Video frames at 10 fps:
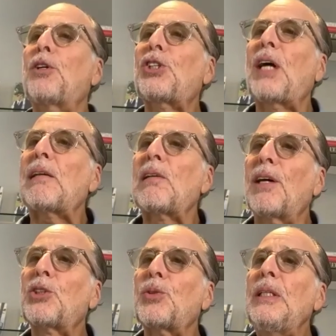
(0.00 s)
shot in
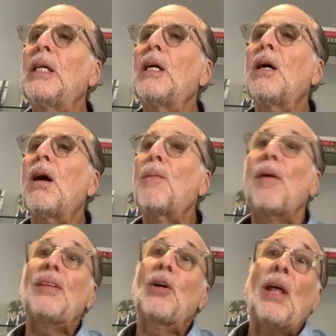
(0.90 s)
luxury.
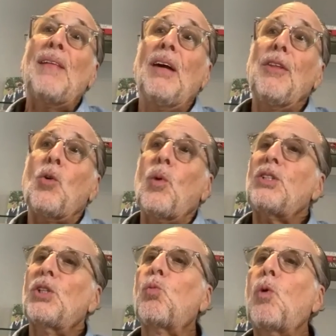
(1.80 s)
And the other
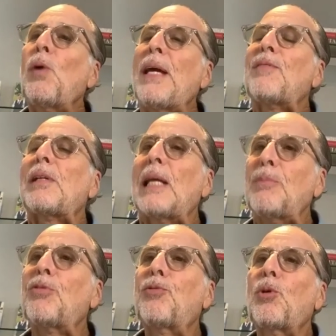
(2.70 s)
question is, will we have a
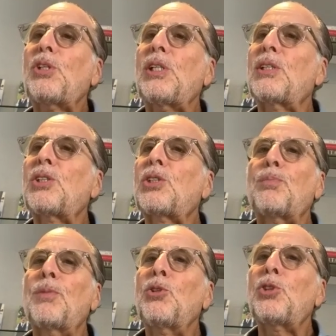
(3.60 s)
labor force here
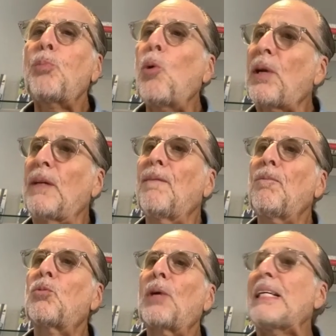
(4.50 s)
to support it?
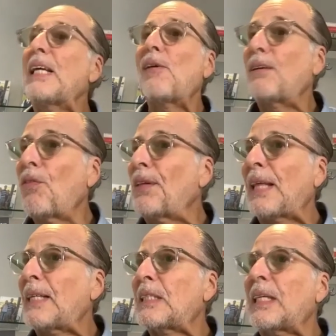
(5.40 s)
Right now, I don't think
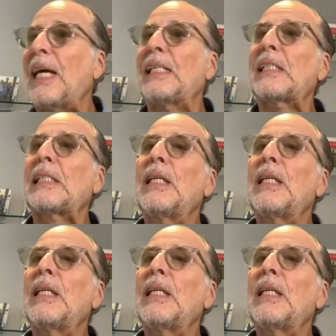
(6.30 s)
that's the case.